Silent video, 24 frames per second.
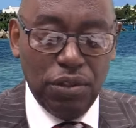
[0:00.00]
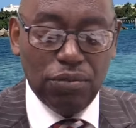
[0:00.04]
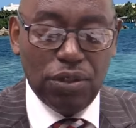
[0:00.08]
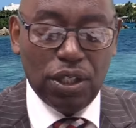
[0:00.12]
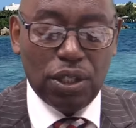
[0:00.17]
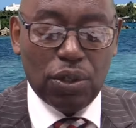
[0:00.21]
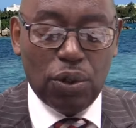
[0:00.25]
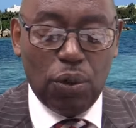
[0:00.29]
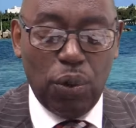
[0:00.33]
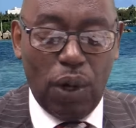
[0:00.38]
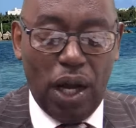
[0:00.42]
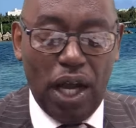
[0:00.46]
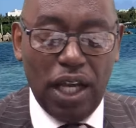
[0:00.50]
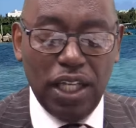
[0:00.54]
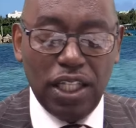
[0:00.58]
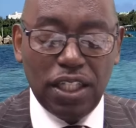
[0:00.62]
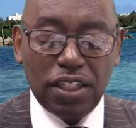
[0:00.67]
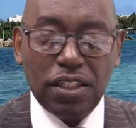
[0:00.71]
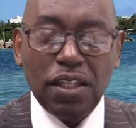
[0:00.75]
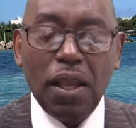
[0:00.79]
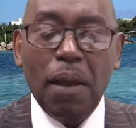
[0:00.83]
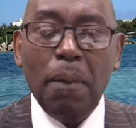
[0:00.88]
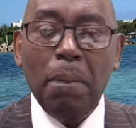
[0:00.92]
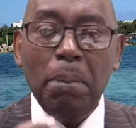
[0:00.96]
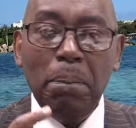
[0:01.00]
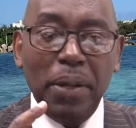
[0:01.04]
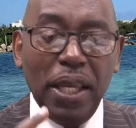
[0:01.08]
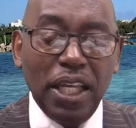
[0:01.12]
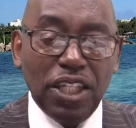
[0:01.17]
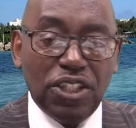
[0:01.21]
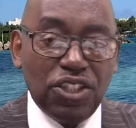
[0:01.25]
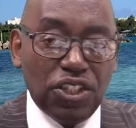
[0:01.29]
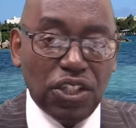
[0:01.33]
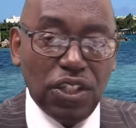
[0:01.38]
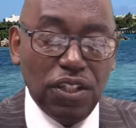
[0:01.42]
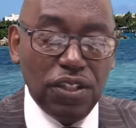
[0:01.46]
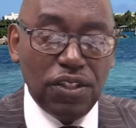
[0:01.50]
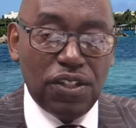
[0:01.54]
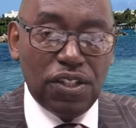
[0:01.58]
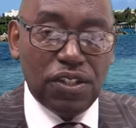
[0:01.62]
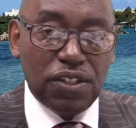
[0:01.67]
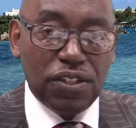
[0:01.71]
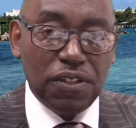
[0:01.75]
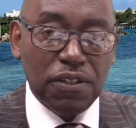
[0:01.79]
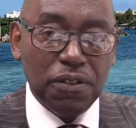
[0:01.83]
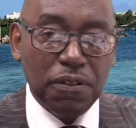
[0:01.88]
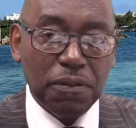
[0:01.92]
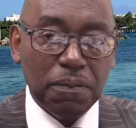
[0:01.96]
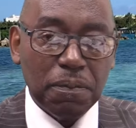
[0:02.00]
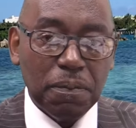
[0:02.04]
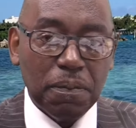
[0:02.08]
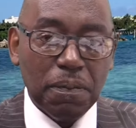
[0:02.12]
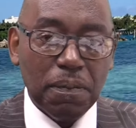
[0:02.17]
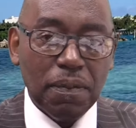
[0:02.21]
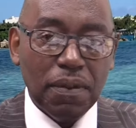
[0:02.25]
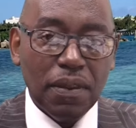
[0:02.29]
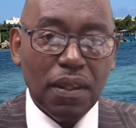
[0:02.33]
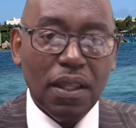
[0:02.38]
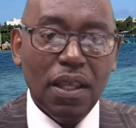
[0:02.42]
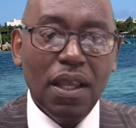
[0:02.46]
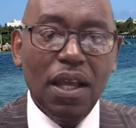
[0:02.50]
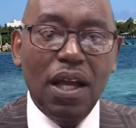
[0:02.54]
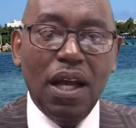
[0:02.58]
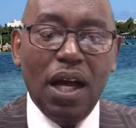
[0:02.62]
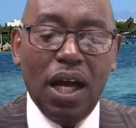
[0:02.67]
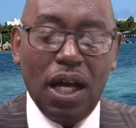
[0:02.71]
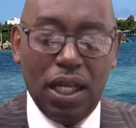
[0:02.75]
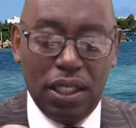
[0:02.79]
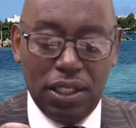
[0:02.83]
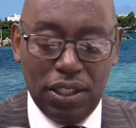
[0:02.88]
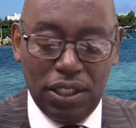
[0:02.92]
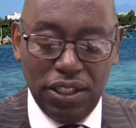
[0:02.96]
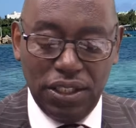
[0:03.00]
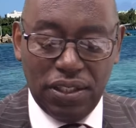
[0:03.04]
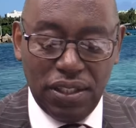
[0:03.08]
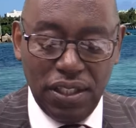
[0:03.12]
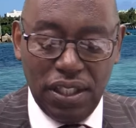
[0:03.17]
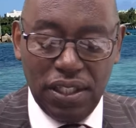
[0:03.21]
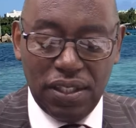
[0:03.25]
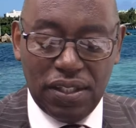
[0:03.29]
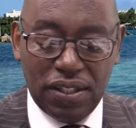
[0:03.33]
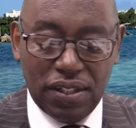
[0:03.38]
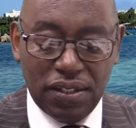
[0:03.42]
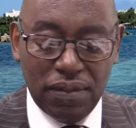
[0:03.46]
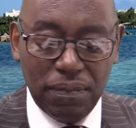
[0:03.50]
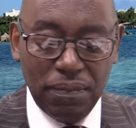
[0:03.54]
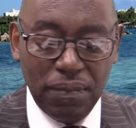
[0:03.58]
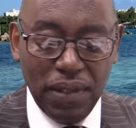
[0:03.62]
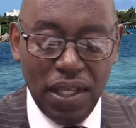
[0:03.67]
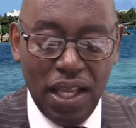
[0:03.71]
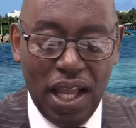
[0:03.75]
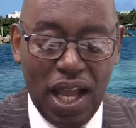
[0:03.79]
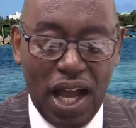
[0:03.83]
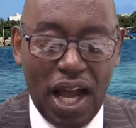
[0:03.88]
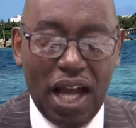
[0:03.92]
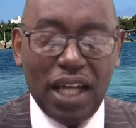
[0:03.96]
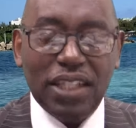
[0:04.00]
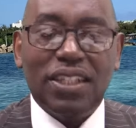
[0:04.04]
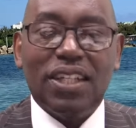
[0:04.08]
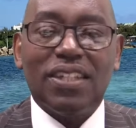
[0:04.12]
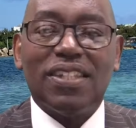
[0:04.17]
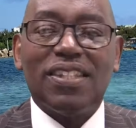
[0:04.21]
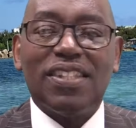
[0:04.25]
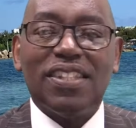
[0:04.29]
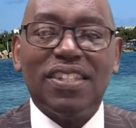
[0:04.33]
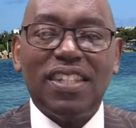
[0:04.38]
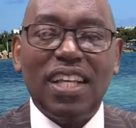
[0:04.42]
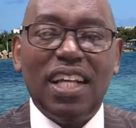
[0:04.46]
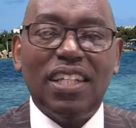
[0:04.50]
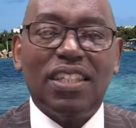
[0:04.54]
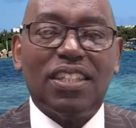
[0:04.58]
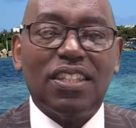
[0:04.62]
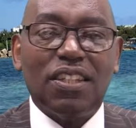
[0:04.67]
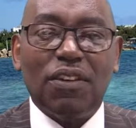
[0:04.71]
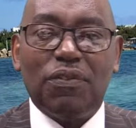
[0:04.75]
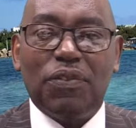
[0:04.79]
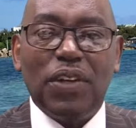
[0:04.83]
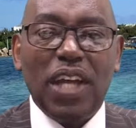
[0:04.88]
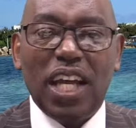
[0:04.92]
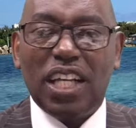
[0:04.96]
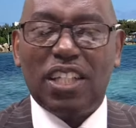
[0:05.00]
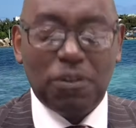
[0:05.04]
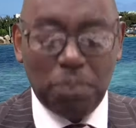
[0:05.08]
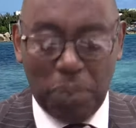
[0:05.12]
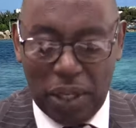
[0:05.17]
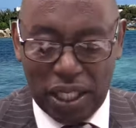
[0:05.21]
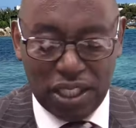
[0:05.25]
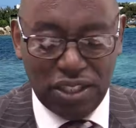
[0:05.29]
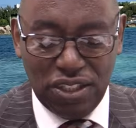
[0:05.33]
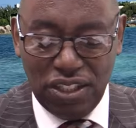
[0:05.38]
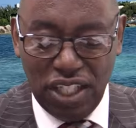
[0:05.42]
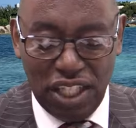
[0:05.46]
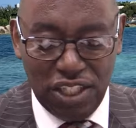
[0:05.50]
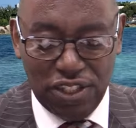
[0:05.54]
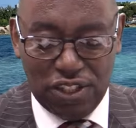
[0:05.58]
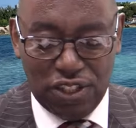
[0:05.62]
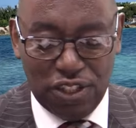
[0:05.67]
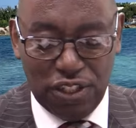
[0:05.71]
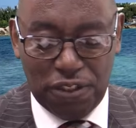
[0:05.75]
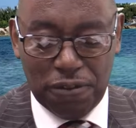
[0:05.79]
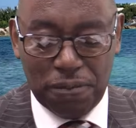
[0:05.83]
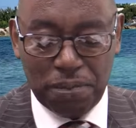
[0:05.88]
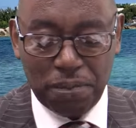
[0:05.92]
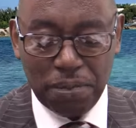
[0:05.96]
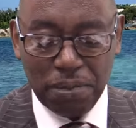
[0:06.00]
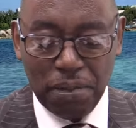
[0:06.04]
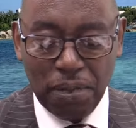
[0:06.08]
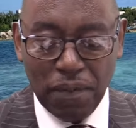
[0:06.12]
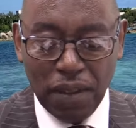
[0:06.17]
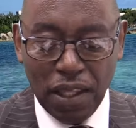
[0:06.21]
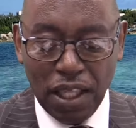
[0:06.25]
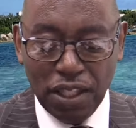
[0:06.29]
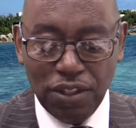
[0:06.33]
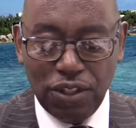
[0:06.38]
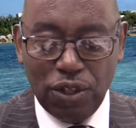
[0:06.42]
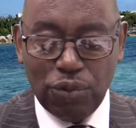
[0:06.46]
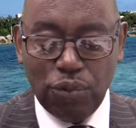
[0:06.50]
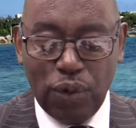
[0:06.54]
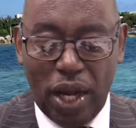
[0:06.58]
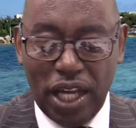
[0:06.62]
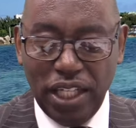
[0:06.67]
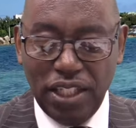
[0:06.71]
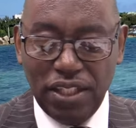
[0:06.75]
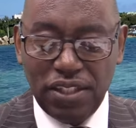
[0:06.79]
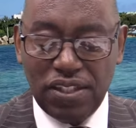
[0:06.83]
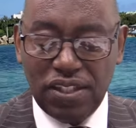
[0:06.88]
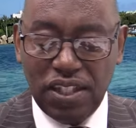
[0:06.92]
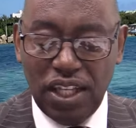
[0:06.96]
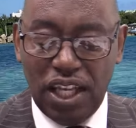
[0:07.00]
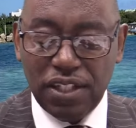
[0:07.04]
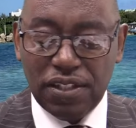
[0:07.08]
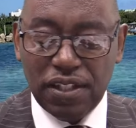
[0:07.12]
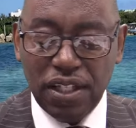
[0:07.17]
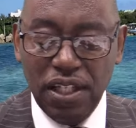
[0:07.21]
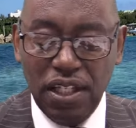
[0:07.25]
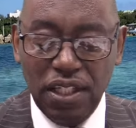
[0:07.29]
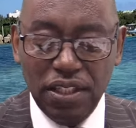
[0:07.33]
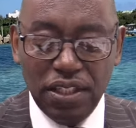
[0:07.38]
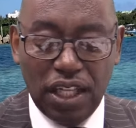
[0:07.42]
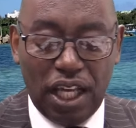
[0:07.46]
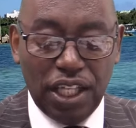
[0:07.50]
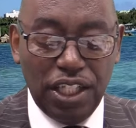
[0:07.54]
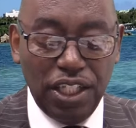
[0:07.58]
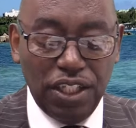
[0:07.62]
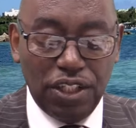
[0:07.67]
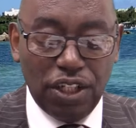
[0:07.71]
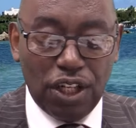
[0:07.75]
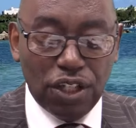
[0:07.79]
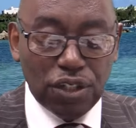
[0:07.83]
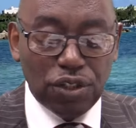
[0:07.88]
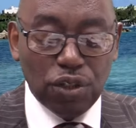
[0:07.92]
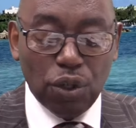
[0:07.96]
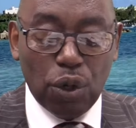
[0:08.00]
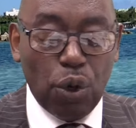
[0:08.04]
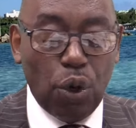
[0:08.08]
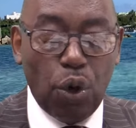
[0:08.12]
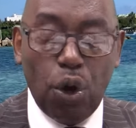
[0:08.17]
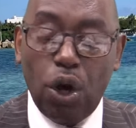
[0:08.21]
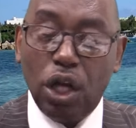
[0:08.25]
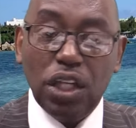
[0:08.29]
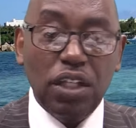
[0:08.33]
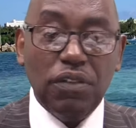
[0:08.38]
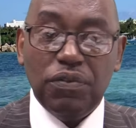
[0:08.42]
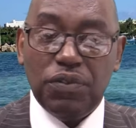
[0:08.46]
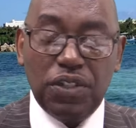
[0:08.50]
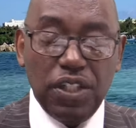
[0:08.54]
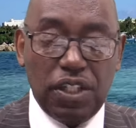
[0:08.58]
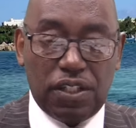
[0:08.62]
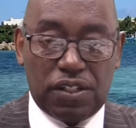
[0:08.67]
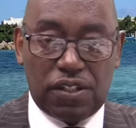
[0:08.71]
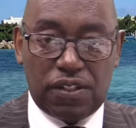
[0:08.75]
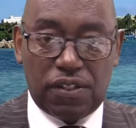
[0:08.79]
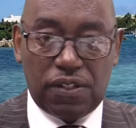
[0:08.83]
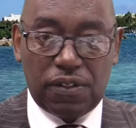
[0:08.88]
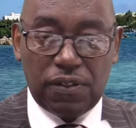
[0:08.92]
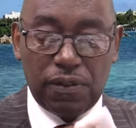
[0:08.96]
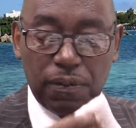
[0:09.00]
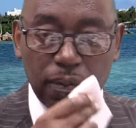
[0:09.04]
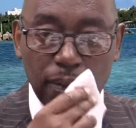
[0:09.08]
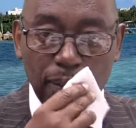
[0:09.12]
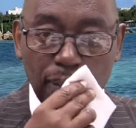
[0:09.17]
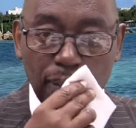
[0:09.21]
requires patience, alertness, and a sense of expectation. The writer says that he does all of this